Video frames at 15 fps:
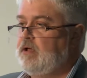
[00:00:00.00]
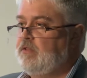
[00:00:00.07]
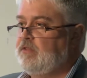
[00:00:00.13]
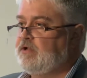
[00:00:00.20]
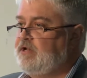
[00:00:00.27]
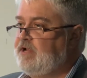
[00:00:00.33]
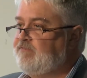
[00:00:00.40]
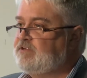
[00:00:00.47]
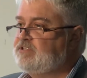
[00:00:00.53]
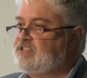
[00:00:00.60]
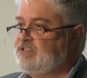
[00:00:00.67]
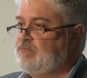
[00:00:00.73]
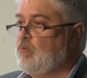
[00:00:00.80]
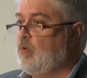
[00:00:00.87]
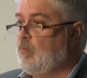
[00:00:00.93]
the difference
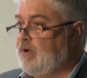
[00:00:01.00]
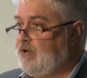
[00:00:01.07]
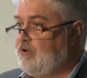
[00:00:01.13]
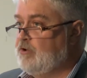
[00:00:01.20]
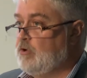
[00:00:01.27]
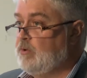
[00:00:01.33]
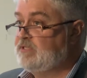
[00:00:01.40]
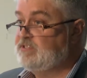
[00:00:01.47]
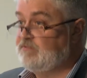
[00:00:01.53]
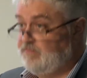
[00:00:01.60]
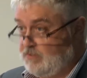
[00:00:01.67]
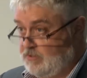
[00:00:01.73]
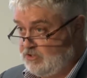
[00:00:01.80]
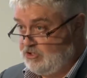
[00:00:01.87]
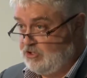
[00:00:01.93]
in what we do is a
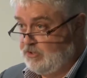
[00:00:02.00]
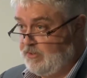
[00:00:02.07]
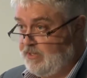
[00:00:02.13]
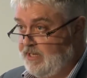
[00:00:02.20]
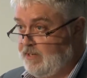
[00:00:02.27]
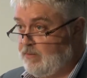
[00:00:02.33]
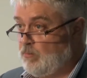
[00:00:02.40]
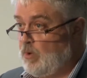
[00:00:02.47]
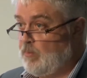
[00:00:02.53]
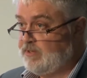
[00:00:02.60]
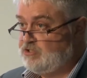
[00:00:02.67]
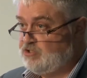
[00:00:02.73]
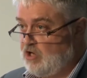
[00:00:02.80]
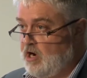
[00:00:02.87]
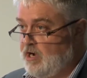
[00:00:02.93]
virtue here, and what we're
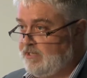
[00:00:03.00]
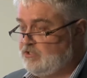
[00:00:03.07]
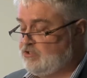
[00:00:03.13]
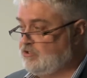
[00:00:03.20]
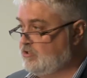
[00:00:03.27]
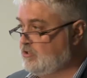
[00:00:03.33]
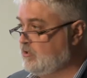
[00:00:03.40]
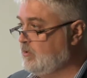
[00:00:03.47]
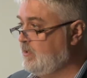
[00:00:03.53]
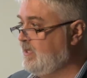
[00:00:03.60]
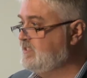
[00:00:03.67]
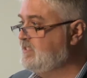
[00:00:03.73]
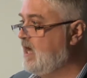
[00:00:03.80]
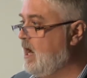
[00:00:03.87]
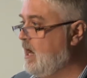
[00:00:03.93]
trying to do
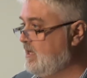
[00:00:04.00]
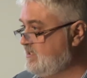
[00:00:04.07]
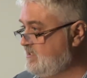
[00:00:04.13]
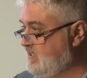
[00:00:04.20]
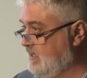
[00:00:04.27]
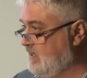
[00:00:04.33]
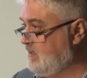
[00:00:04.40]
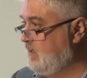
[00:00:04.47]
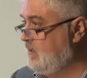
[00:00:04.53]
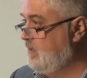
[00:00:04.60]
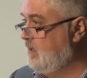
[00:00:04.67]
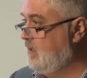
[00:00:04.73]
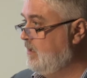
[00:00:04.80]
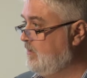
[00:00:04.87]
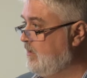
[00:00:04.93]
is harness
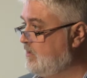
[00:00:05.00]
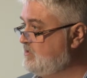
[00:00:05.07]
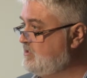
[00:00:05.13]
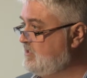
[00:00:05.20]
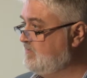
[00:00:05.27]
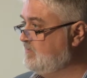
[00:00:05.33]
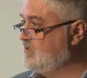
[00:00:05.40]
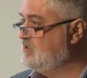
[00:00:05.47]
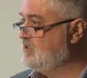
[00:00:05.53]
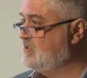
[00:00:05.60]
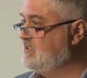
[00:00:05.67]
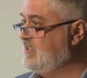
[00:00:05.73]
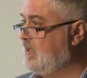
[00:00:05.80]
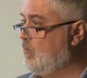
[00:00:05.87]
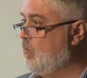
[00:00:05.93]
those
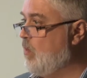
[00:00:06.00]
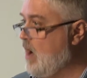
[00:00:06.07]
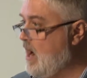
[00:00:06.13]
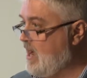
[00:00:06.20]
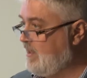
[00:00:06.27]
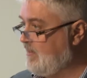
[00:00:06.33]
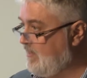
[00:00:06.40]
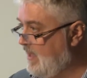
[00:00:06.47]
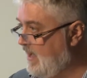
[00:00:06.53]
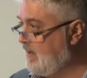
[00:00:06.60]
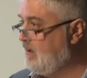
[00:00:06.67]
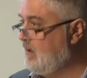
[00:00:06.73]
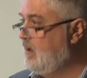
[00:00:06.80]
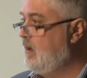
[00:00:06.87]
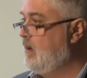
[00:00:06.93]
differences in a way that
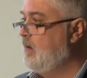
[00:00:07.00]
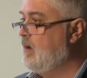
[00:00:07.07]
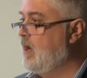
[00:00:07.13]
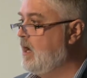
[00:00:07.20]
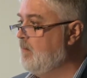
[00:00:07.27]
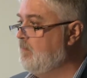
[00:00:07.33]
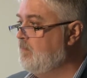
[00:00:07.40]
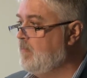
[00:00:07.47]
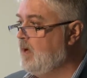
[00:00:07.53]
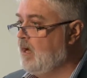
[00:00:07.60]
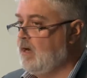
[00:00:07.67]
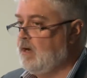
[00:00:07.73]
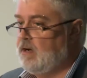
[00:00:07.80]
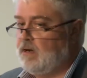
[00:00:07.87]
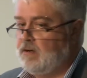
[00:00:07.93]

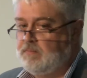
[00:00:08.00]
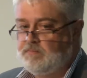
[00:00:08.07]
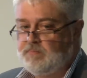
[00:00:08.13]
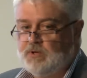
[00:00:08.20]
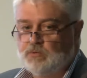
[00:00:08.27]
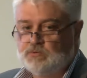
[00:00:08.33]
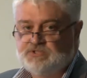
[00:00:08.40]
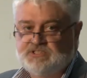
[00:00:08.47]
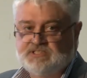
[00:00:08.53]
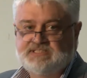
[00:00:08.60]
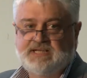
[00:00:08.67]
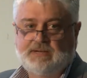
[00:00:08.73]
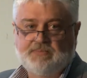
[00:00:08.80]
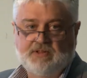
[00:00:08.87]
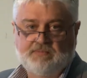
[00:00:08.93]
builds the
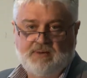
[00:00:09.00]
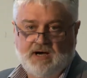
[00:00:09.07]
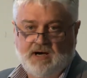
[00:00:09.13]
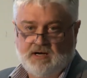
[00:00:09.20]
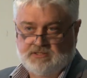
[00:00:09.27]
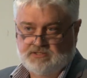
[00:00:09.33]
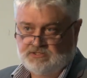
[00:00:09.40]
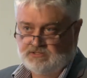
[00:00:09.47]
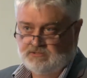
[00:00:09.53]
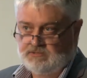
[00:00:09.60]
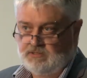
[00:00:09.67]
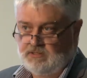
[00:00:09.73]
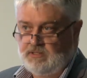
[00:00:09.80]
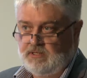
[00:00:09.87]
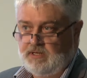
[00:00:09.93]
sum of the parts,
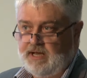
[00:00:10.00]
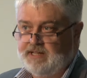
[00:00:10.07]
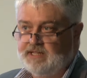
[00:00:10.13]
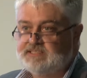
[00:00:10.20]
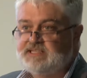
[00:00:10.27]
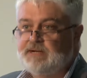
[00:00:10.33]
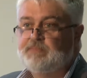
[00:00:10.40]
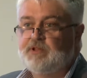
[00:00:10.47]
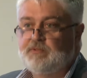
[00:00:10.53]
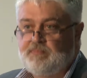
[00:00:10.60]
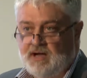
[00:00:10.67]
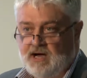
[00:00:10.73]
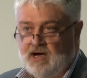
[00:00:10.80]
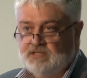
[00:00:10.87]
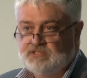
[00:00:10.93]
and the sum of the
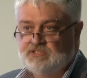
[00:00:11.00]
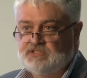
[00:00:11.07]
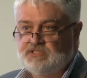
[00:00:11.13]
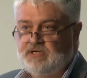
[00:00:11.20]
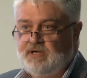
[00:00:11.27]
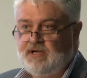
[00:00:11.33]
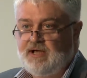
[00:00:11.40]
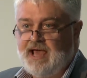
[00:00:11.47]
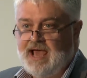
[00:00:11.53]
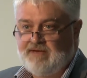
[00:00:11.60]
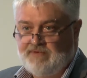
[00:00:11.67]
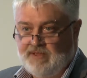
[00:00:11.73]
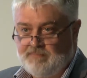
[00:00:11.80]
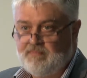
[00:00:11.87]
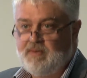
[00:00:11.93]
parts
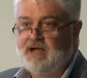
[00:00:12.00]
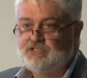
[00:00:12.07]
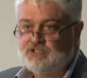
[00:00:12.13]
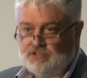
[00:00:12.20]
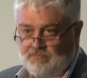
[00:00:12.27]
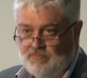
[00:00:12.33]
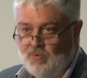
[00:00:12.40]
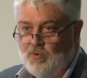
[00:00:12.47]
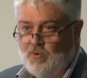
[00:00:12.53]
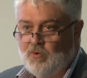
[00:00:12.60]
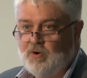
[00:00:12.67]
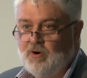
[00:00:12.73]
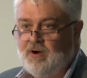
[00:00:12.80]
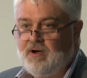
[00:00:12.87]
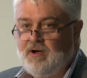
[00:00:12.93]
having much
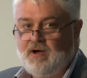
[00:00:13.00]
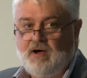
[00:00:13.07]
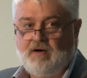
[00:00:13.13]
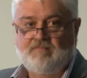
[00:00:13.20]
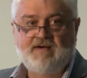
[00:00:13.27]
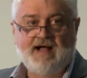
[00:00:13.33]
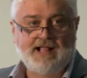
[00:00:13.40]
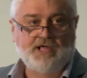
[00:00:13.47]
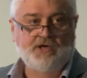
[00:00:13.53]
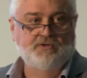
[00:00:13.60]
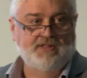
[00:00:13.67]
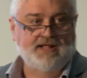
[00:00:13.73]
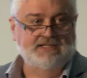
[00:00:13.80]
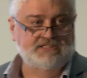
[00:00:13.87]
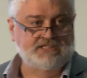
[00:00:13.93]
more value
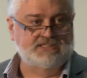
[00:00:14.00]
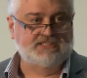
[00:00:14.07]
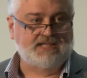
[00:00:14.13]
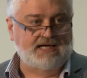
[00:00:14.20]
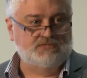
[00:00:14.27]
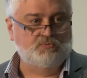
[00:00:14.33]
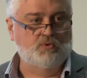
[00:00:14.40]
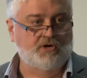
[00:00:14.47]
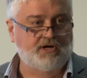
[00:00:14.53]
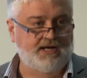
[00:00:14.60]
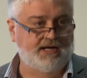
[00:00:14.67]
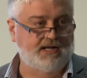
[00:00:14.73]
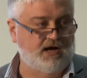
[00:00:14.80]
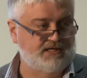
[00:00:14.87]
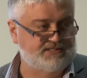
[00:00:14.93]
than just us
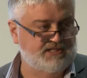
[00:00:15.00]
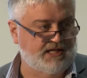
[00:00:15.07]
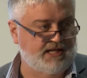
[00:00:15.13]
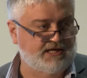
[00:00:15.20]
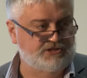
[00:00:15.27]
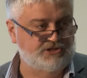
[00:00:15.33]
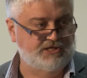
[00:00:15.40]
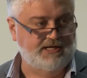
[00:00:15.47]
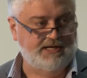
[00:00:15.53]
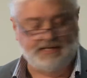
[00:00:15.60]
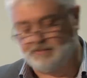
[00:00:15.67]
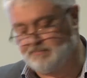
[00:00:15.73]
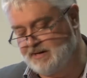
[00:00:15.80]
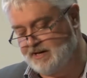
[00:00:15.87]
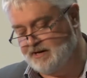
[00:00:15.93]
working in isolation and
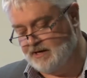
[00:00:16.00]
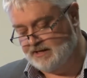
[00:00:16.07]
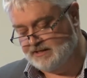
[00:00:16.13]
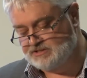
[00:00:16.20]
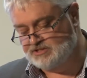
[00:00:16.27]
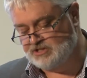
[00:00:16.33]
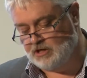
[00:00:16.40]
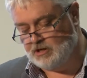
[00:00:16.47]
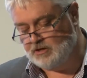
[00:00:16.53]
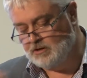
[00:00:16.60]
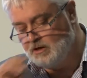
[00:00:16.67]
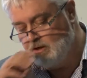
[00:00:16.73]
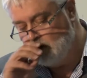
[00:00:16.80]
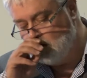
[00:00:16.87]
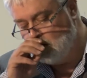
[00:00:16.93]
independently. So
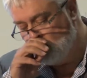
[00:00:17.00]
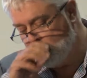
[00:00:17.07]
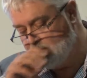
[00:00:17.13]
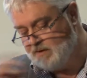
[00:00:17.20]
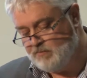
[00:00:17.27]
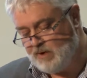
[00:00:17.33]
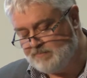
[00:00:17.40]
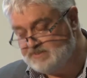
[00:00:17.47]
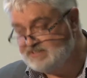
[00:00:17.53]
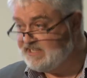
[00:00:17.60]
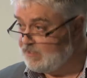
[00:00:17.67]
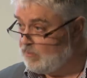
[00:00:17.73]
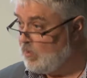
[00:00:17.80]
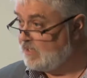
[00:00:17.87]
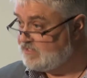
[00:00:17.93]
we
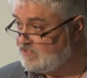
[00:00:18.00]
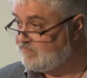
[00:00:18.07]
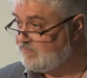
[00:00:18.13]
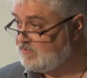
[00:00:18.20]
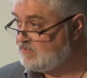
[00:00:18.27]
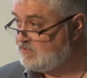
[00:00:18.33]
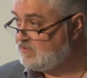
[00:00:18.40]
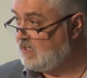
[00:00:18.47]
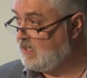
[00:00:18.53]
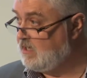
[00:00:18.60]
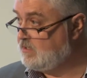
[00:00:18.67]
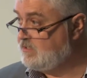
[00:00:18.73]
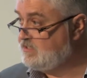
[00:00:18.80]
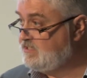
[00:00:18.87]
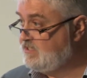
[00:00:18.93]
represent quite different,
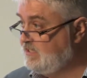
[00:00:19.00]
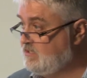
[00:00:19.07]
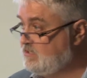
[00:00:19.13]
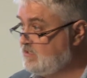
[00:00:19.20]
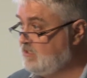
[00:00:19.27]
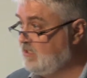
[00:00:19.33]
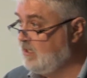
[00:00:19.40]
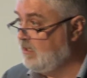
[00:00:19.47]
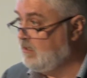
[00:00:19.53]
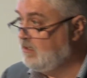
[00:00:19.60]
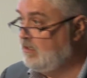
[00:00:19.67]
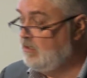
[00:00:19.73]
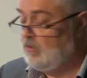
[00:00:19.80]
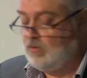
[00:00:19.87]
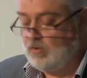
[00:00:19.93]
distinct
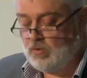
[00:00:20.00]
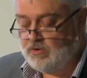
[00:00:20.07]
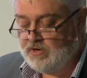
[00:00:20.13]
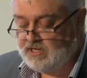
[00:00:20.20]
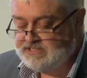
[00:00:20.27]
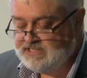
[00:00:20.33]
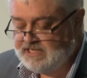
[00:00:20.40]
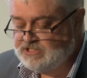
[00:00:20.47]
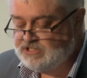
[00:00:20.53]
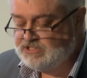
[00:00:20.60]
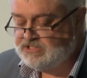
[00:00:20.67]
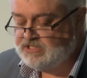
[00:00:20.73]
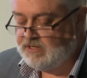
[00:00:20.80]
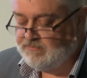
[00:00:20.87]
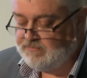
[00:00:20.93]
organisations.
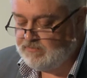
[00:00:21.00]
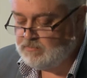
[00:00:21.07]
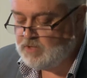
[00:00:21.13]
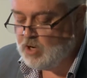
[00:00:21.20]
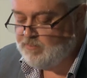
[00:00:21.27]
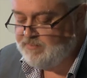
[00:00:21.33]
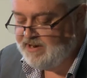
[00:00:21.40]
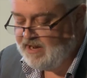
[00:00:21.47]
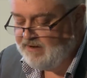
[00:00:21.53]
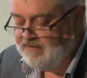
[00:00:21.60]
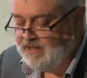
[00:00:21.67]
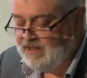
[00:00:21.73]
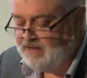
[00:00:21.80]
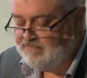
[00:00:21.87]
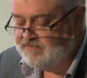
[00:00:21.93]
So from Goulburn
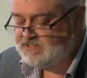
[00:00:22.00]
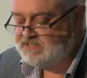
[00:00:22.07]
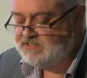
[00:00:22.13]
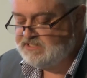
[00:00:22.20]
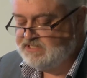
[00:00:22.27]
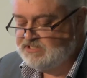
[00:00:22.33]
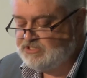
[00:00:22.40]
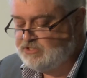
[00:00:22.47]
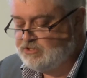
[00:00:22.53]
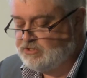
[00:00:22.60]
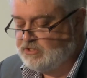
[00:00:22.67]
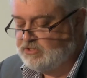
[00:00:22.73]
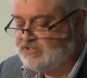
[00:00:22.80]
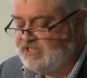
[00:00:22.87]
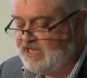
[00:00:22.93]
Ovens
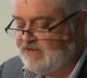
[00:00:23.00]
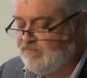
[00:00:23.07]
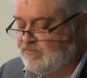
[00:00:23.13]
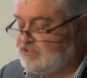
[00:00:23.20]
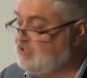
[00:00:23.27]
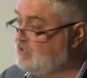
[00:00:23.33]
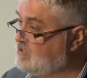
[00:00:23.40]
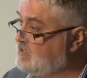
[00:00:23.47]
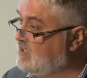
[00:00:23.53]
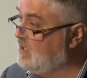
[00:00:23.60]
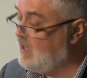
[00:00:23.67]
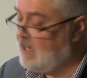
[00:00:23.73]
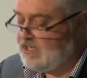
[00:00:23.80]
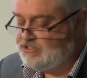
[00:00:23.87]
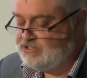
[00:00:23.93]
Institute of TAFE, which is the
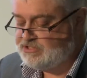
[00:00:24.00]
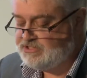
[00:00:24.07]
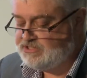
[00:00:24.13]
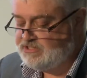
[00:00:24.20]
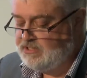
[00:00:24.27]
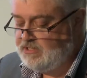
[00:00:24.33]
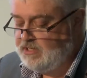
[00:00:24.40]
largest